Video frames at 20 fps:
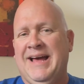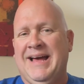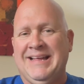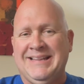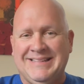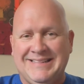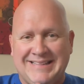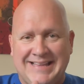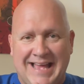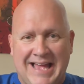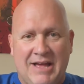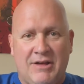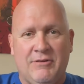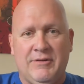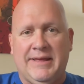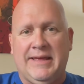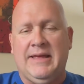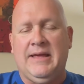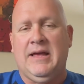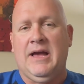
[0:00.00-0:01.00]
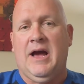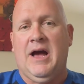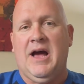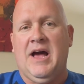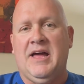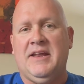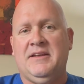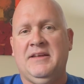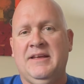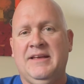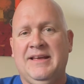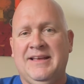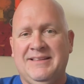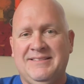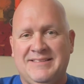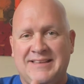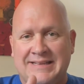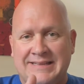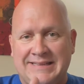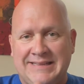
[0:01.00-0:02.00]
allowing God
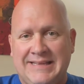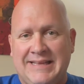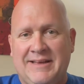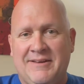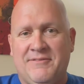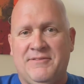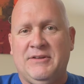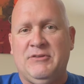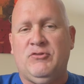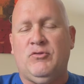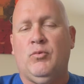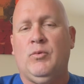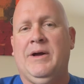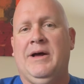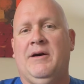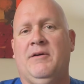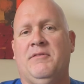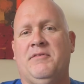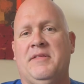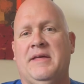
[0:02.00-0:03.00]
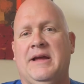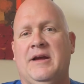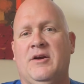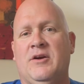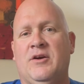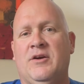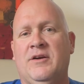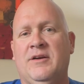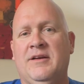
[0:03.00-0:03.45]
to live and dwell there